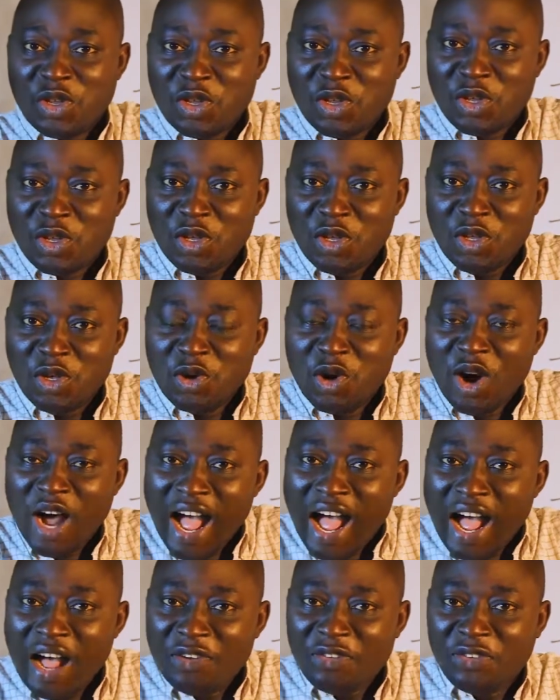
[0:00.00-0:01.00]
You
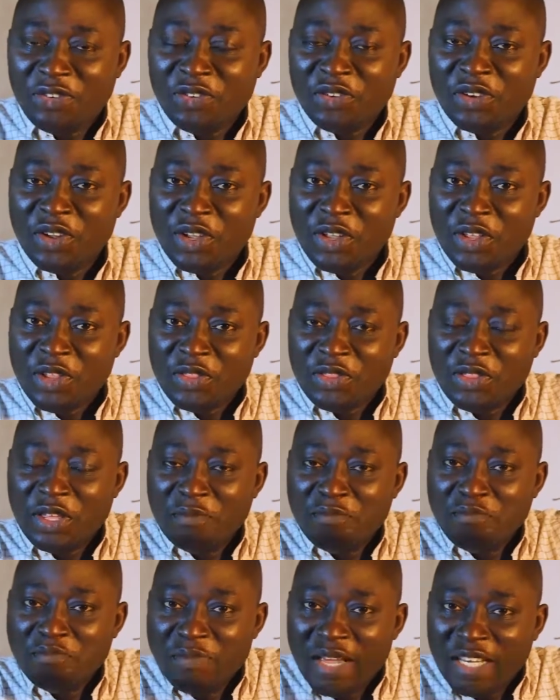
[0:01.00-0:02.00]
have the
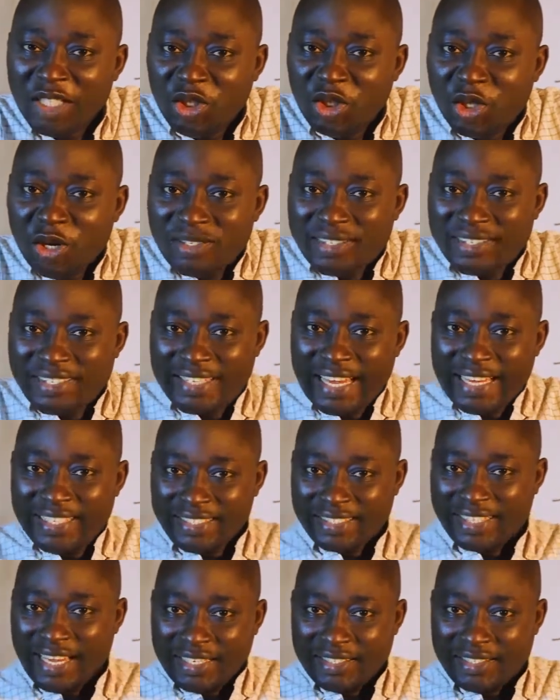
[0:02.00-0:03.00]
major
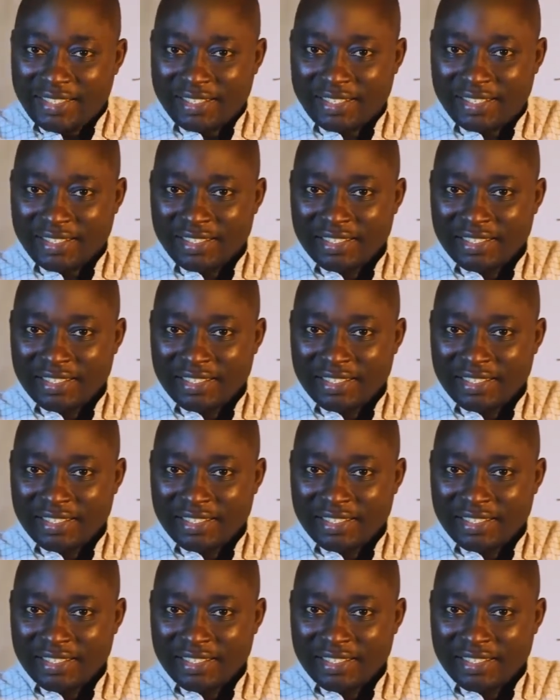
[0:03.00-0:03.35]
sentence